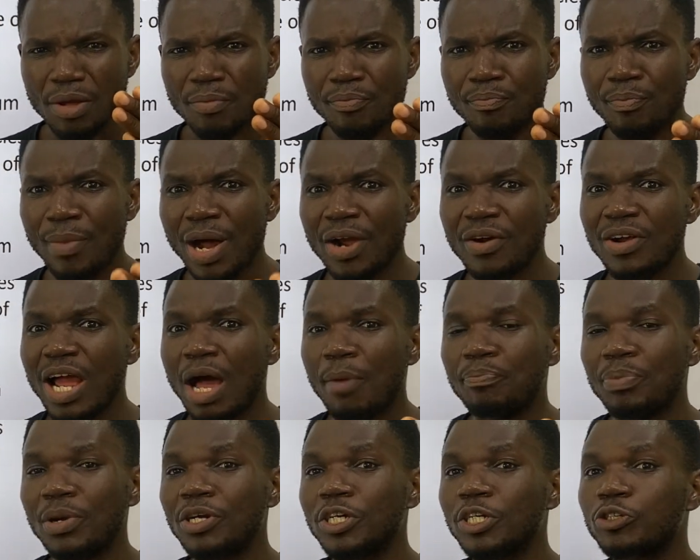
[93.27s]
Marie and
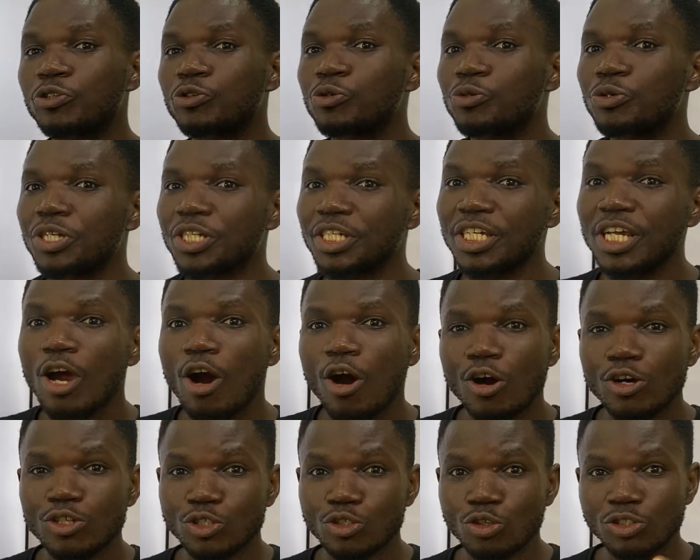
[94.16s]
Marie Curie
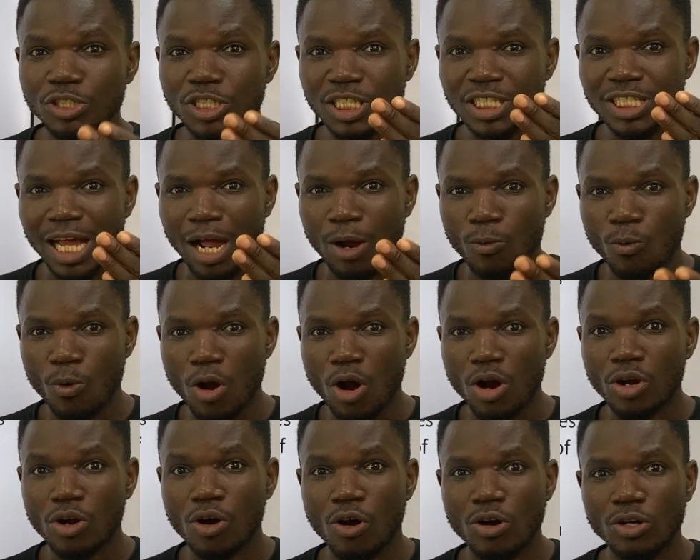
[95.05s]
also did their
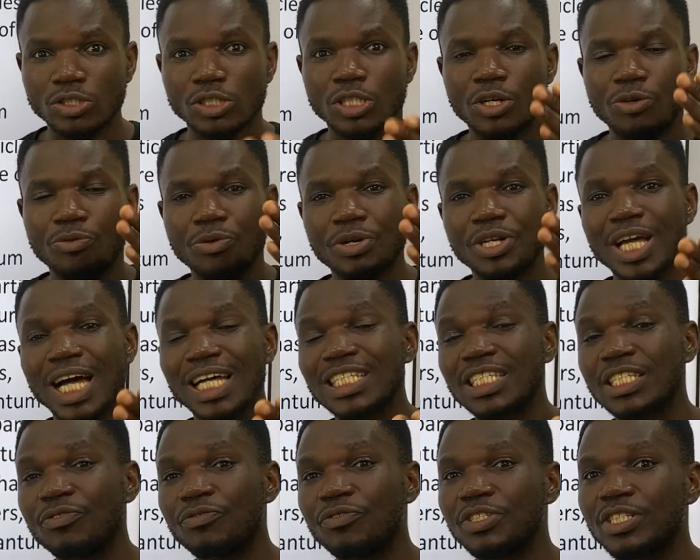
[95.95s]
work on
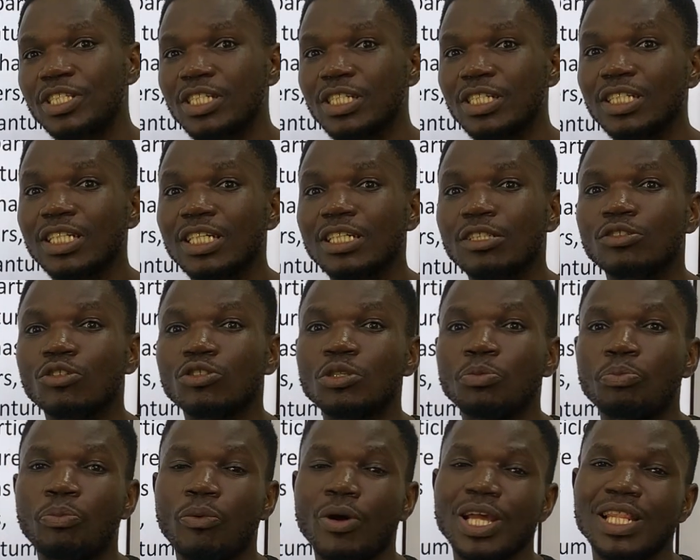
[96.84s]
radioactivity, to the
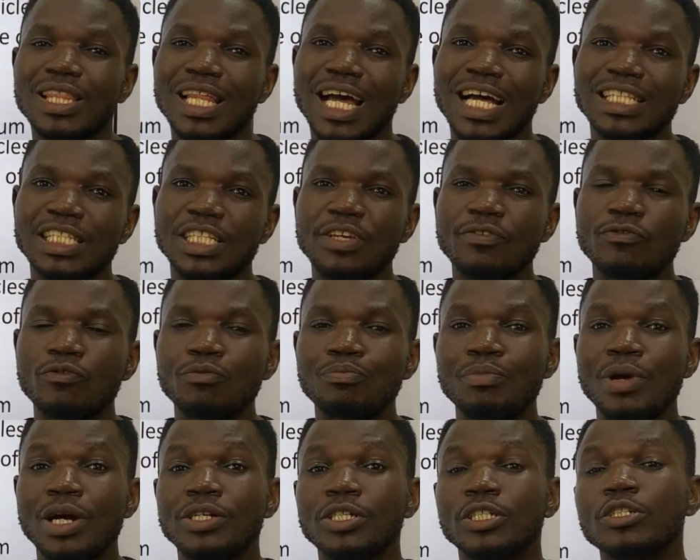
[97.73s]
point that even
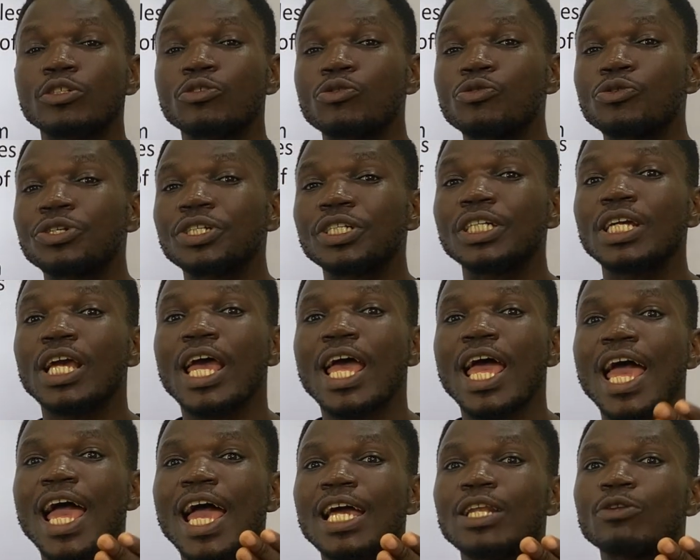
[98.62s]
Marie Curie
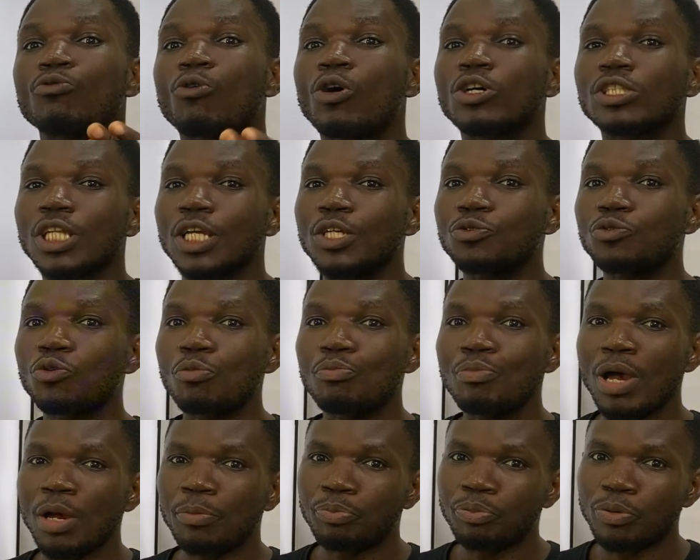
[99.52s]
earned a
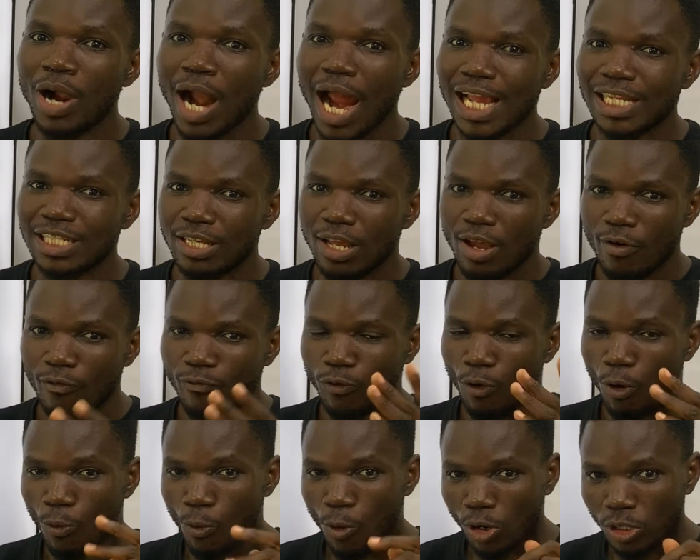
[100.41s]
Nobel Prize
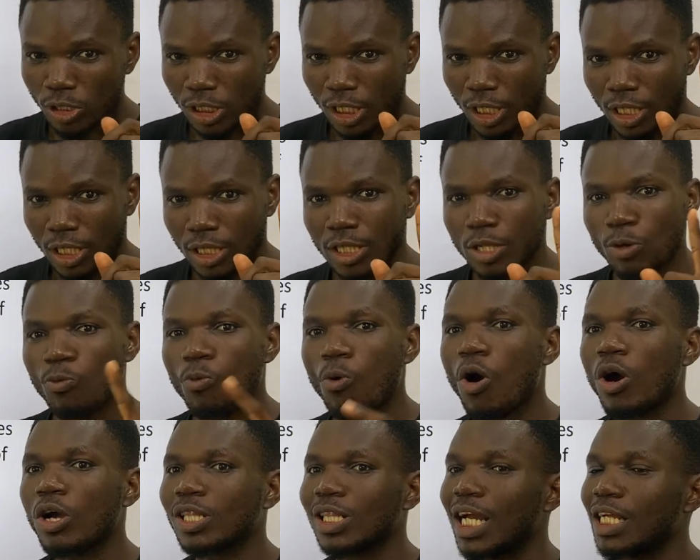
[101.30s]
for the
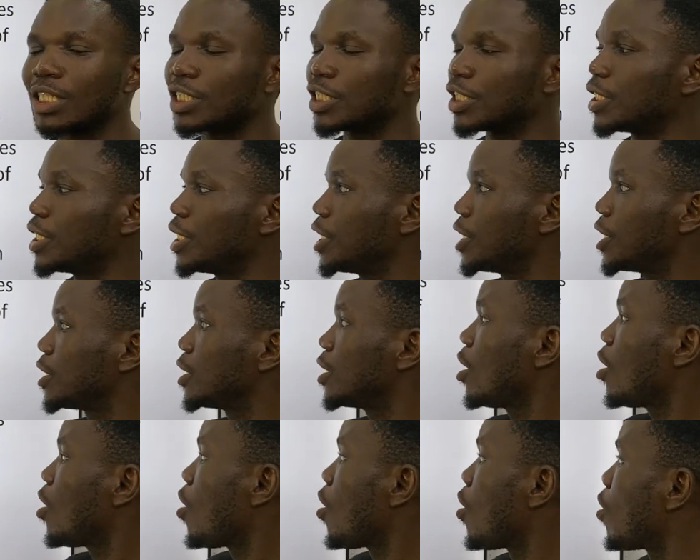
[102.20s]
work that she did
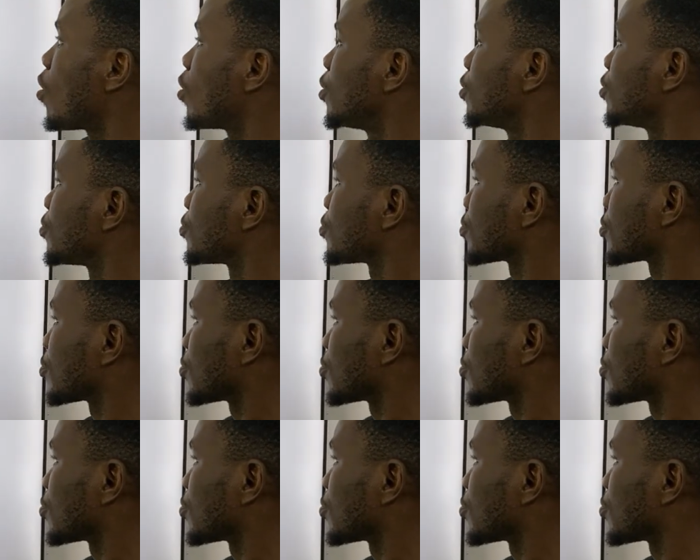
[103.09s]
on